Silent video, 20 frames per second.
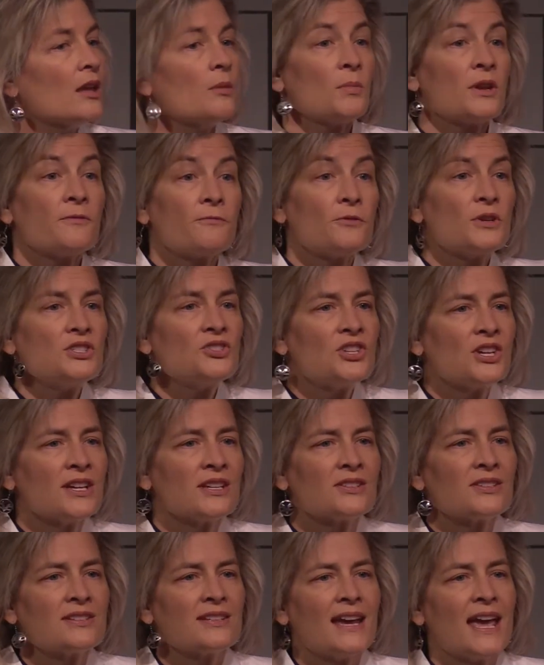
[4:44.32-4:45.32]
But if we
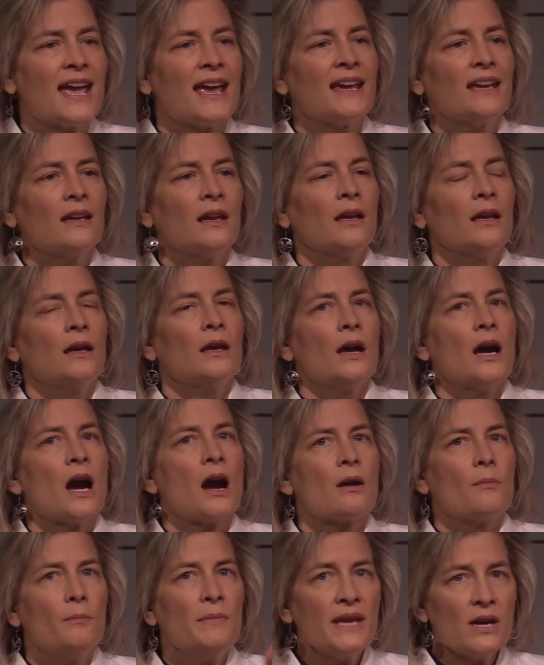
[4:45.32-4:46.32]
just take
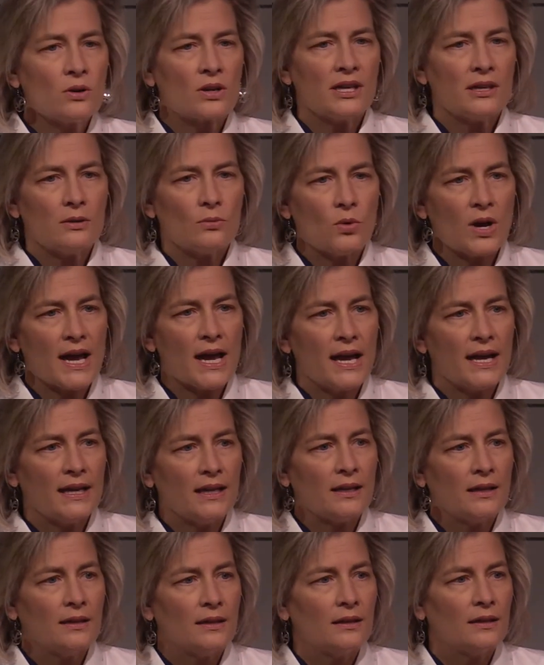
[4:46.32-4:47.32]
our Milky
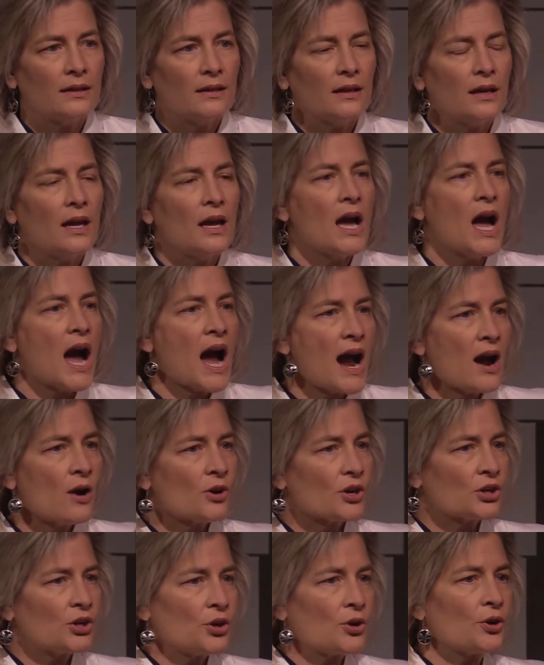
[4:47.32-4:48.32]
Way,
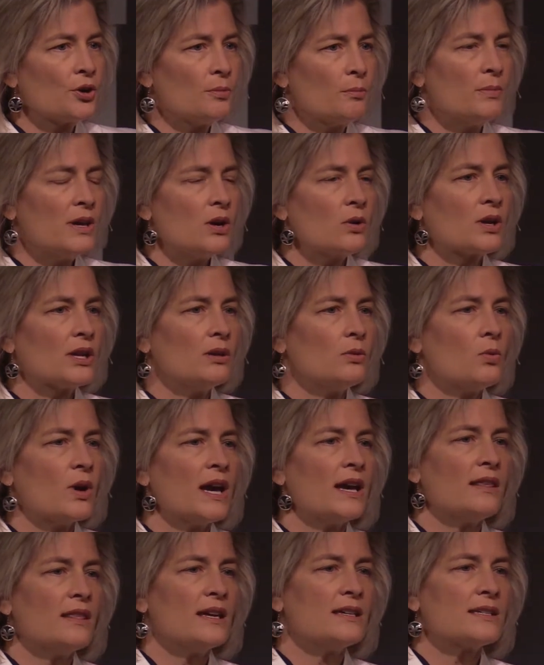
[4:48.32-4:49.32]
our current Milky
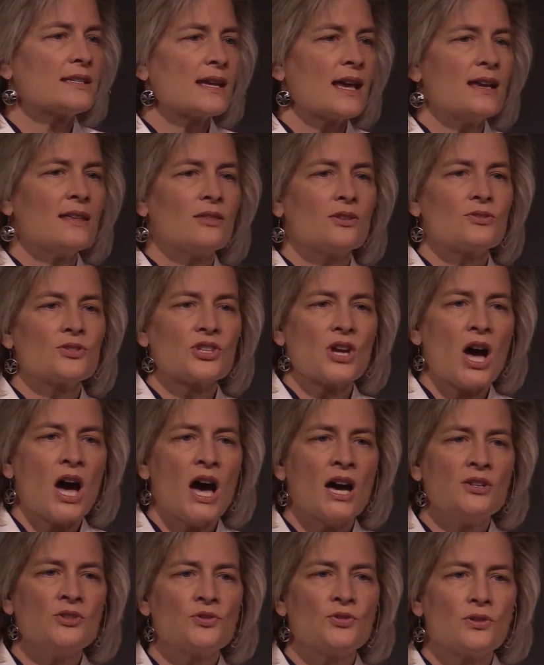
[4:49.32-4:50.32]
Way, they say there's
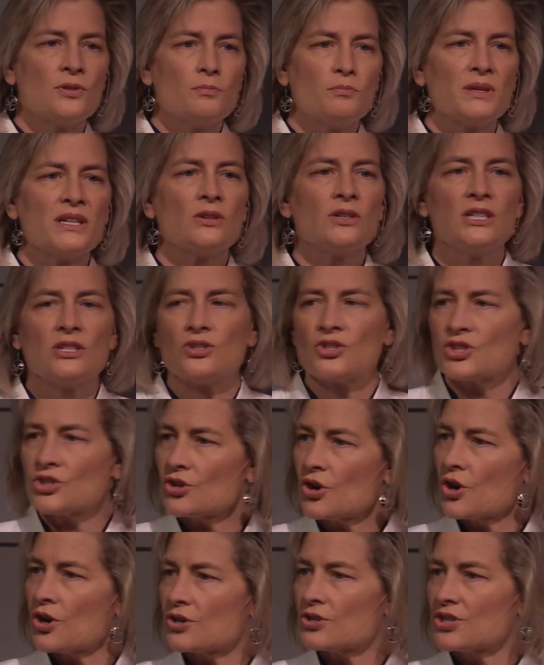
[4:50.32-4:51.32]
100 billion
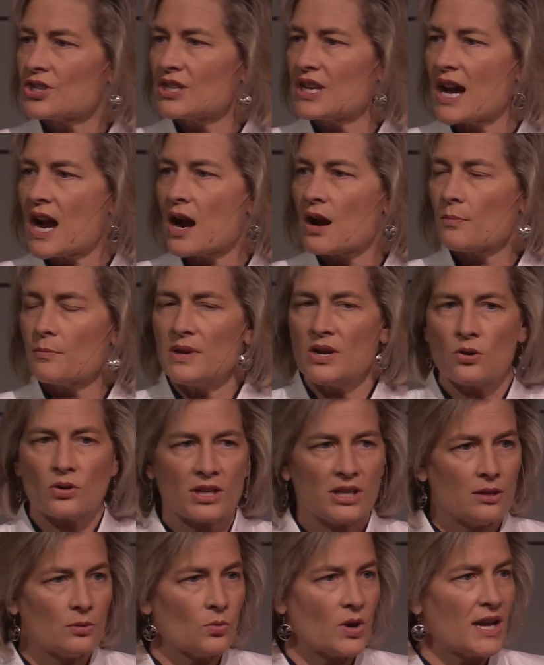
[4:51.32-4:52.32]
stars in our
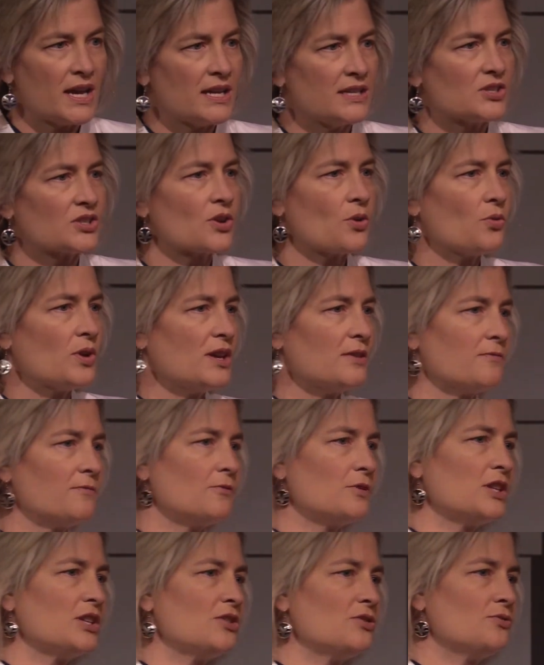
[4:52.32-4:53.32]
Milky Way, so if
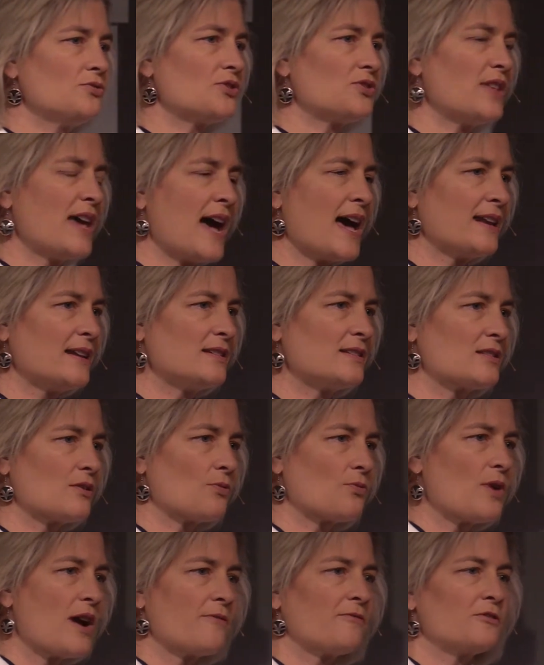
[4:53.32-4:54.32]
we use that as a
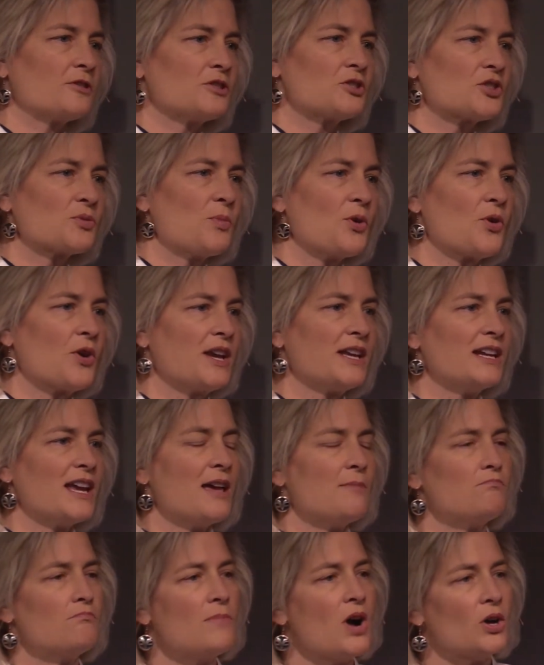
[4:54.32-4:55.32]
reference point
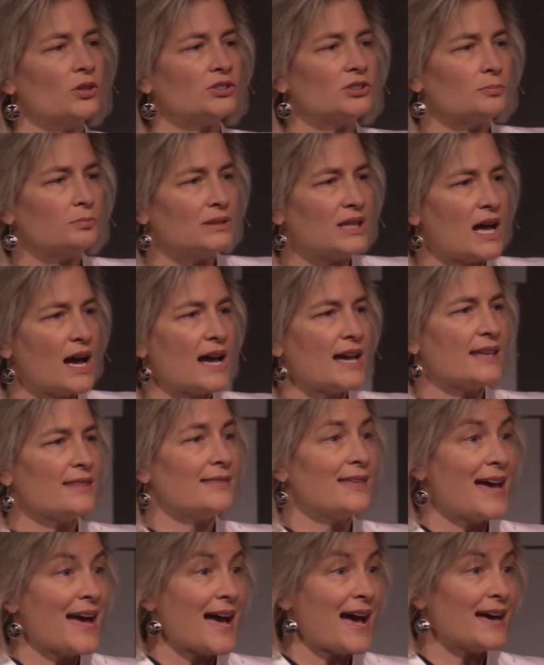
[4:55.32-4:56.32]
and multiply
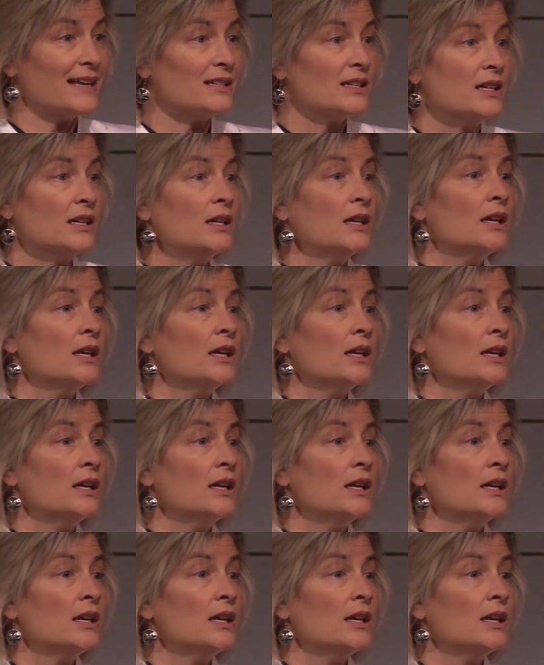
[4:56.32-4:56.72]
that